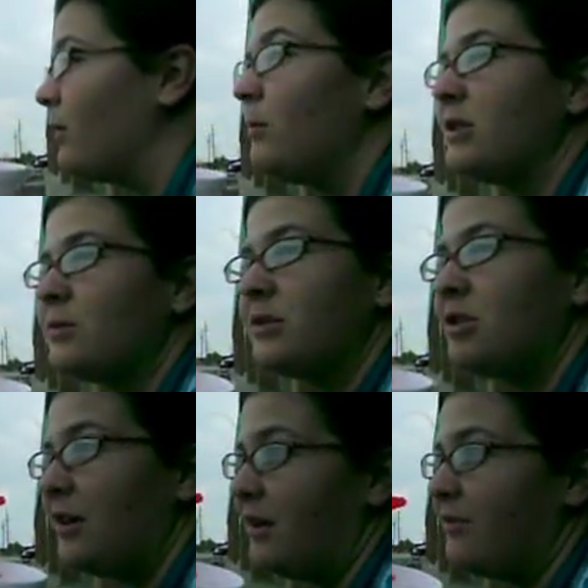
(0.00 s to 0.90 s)
Which we
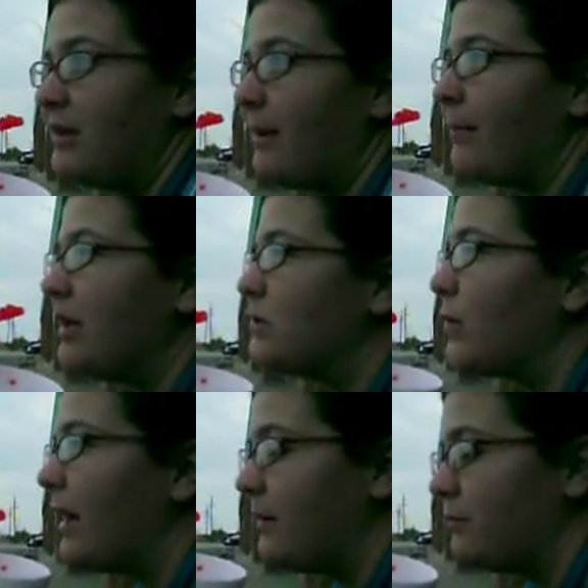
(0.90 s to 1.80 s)
shouldn't have done because
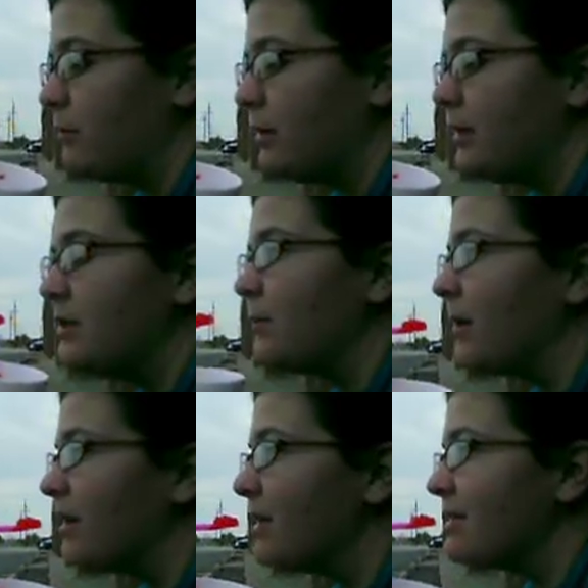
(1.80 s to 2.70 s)
we had rookies
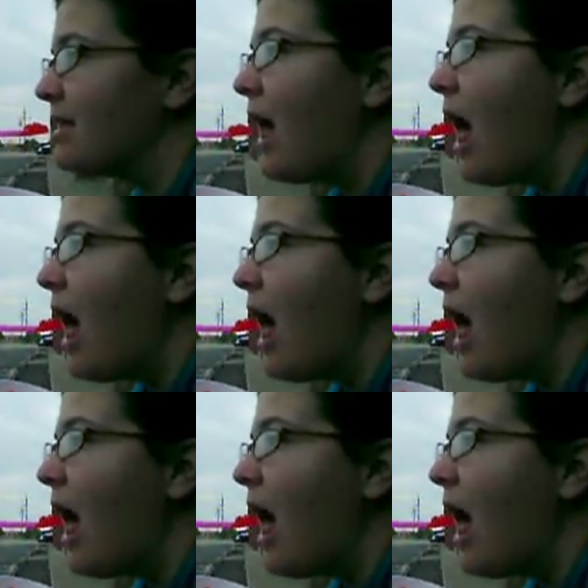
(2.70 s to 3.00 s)
with us.